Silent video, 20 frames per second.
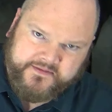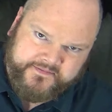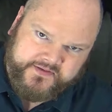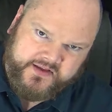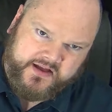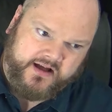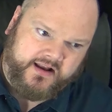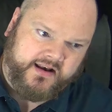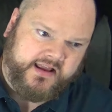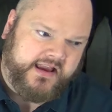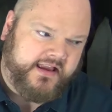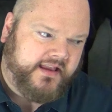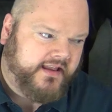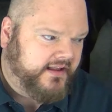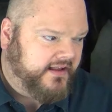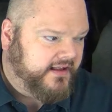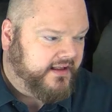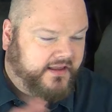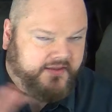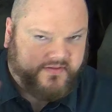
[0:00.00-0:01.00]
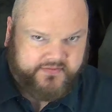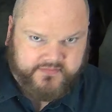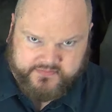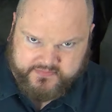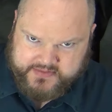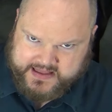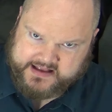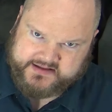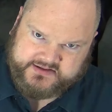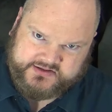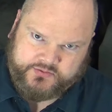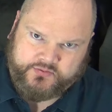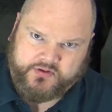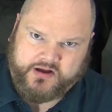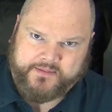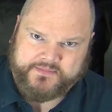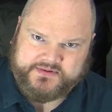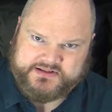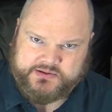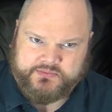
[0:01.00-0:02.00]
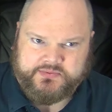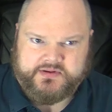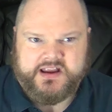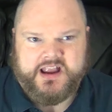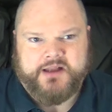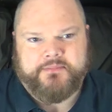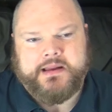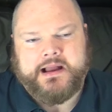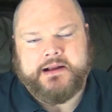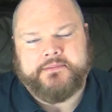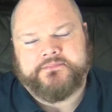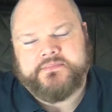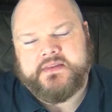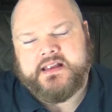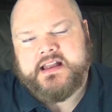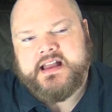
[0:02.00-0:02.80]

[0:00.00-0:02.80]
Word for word: finale, that's all I'm talking about.